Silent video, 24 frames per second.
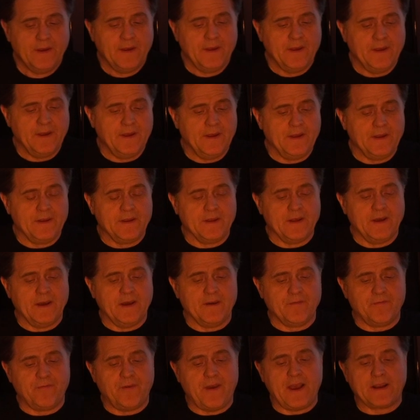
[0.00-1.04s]
And
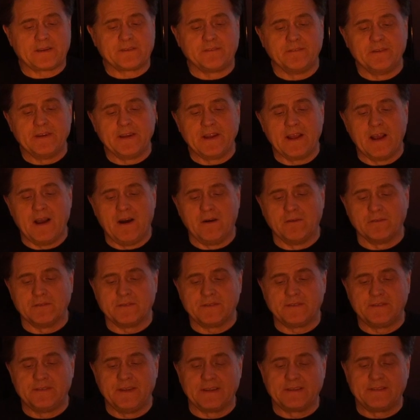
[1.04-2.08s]
factoring out
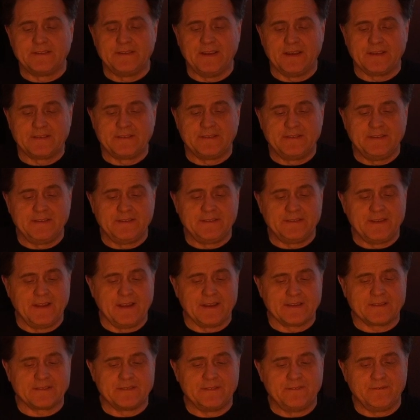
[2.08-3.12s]

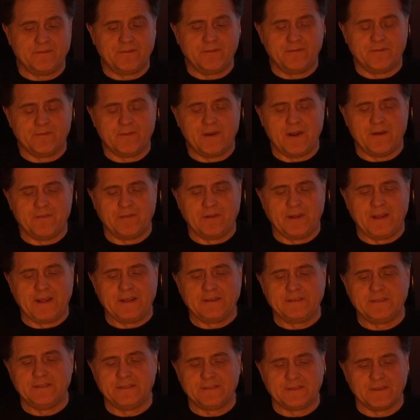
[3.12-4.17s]
666,
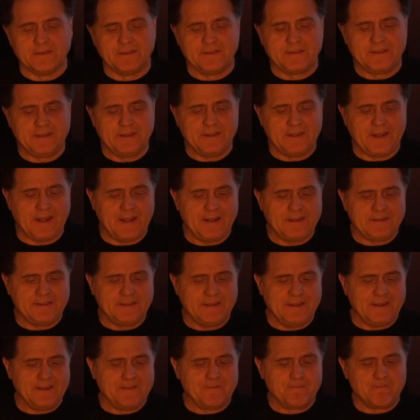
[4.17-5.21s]
Revelations
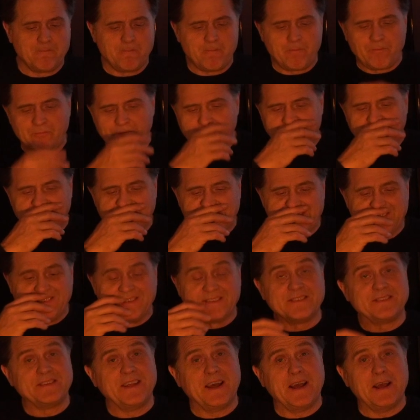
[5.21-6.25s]
13:18,
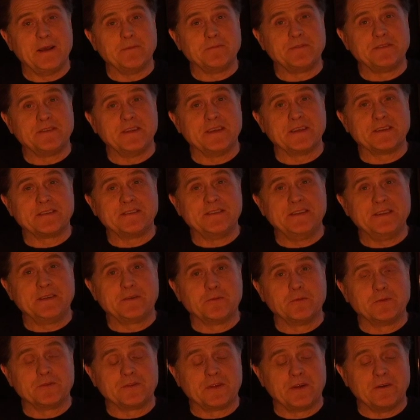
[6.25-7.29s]
6 times 6
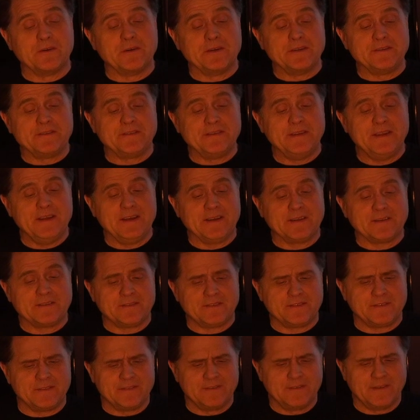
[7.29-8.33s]
equals
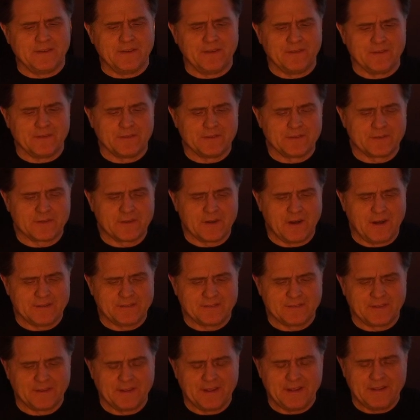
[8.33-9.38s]
36. You know, those
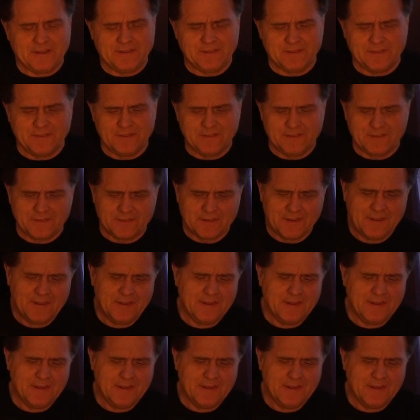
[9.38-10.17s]
constellations.